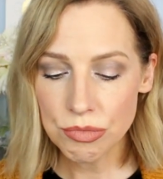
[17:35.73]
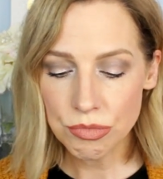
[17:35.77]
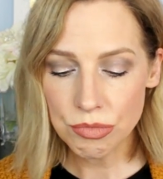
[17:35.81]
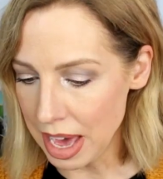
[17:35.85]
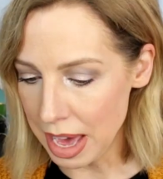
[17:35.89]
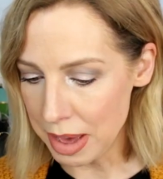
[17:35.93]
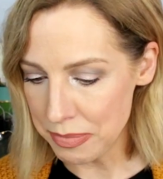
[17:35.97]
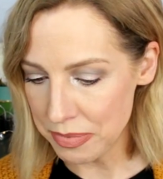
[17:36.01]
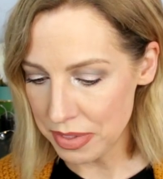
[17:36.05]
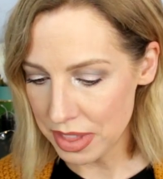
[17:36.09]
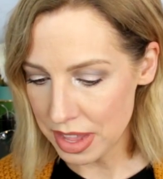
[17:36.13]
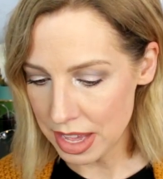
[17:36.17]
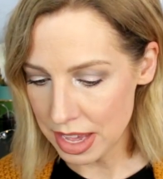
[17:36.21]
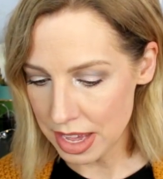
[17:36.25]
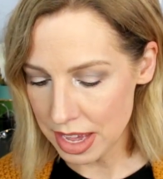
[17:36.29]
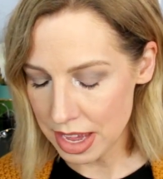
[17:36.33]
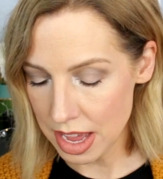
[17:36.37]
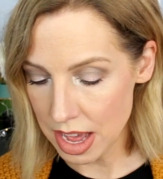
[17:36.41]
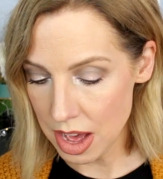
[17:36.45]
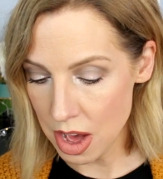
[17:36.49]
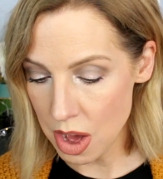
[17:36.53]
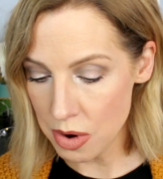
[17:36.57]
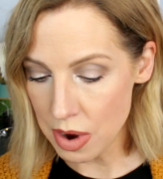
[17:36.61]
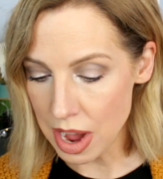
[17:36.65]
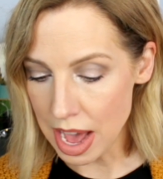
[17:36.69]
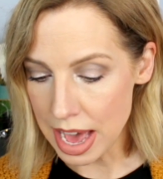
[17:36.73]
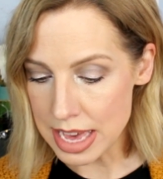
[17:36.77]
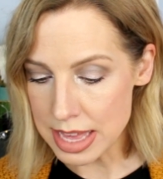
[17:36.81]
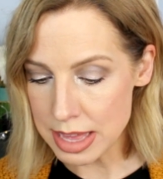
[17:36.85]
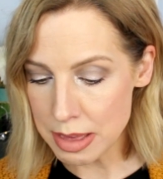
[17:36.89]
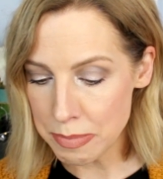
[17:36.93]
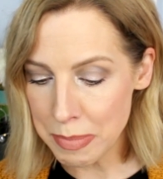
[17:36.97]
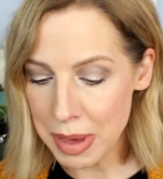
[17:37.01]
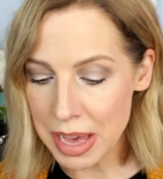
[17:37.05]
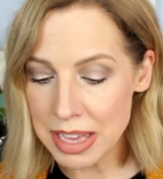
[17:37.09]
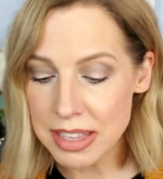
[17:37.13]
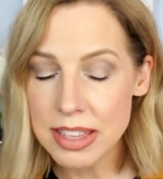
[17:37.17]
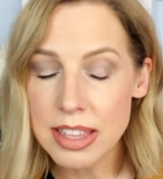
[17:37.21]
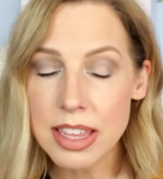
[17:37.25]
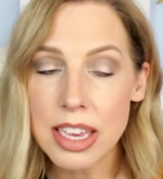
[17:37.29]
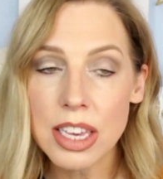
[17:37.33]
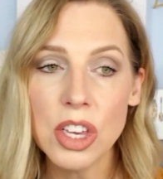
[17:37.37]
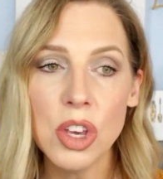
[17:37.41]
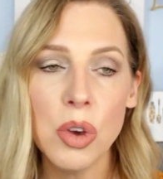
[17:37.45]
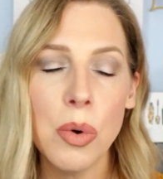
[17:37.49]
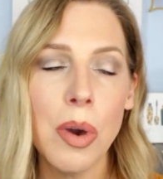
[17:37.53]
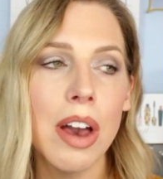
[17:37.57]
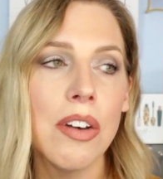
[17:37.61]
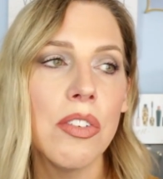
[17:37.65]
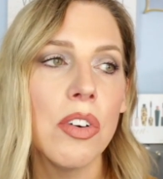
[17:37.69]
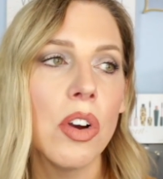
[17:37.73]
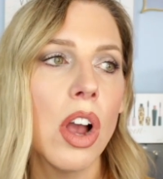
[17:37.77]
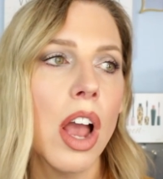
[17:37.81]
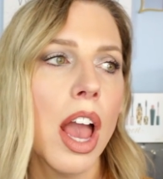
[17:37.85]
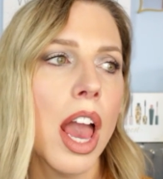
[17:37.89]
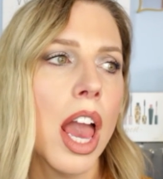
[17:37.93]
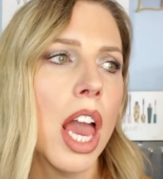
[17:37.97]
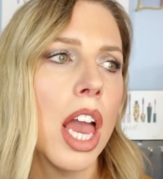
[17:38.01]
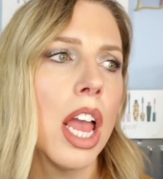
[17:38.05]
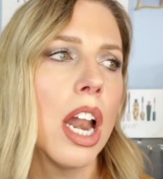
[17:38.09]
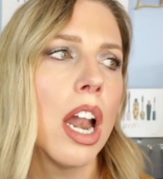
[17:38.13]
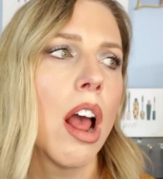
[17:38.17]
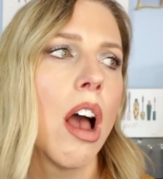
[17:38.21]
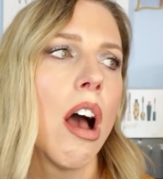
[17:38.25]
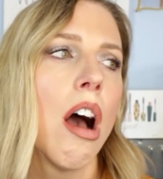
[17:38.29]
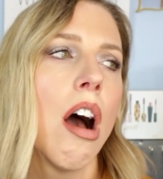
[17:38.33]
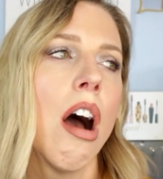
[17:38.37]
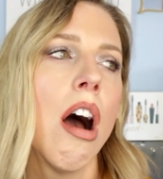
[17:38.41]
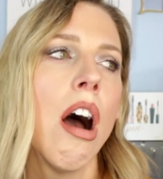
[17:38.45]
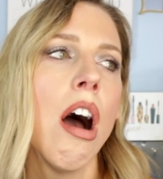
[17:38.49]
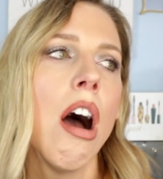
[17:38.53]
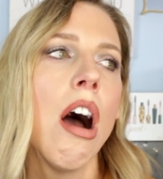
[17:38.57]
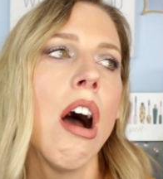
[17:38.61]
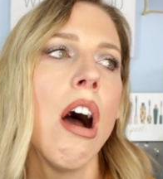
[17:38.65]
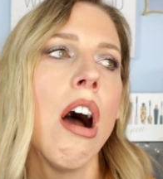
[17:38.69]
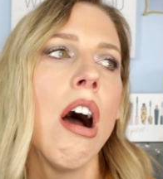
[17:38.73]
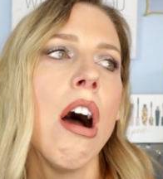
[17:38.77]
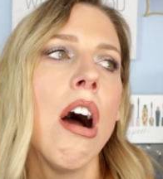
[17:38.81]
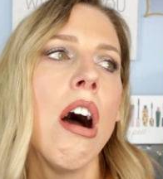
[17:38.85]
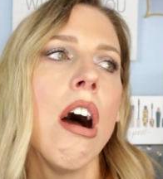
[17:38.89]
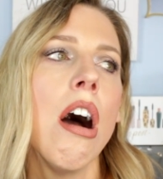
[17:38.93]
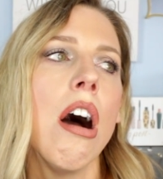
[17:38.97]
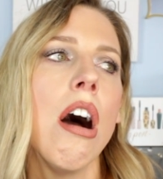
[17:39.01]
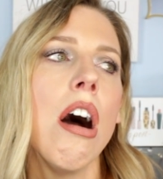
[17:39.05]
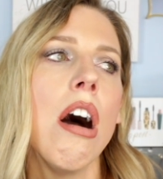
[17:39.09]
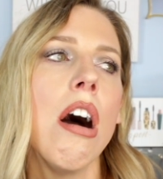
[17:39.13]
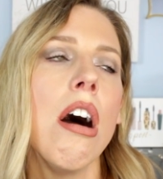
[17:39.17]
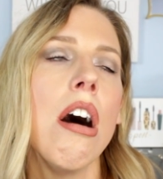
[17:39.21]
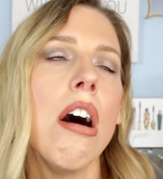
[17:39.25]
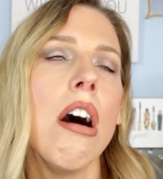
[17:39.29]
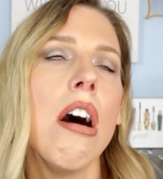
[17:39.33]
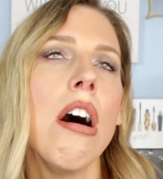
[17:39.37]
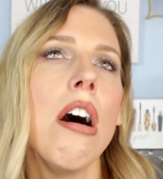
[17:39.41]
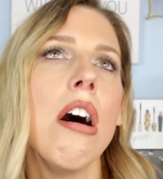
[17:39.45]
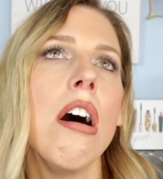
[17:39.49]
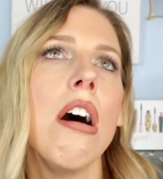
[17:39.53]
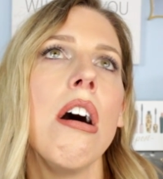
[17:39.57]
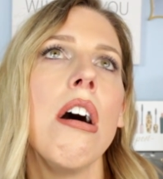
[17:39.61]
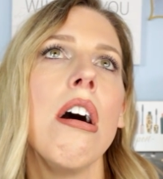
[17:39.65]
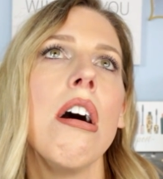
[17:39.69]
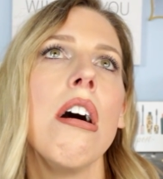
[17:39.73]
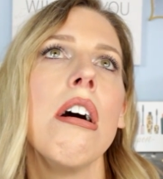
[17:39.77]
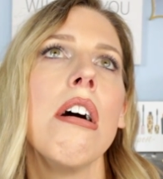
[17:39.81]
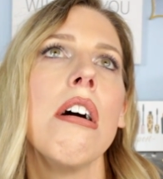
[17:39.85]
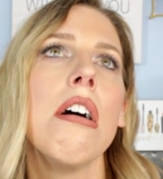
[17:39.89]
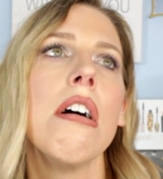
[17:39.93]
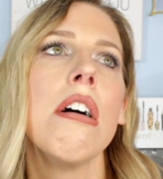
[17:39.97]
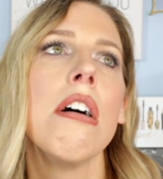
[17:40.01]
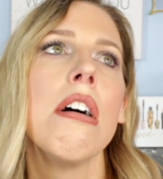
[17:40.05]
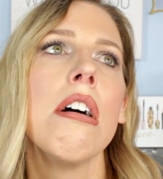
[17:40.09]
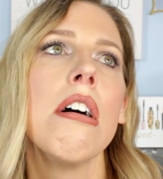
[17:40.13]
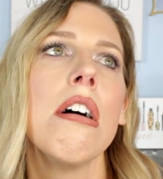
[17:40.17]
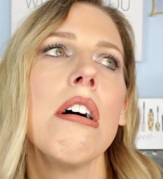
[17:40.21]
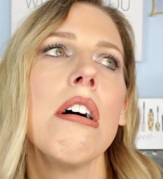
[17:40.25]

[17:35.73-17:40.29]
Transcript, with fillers: Okay. All right. Best thing you ever ate. Oh,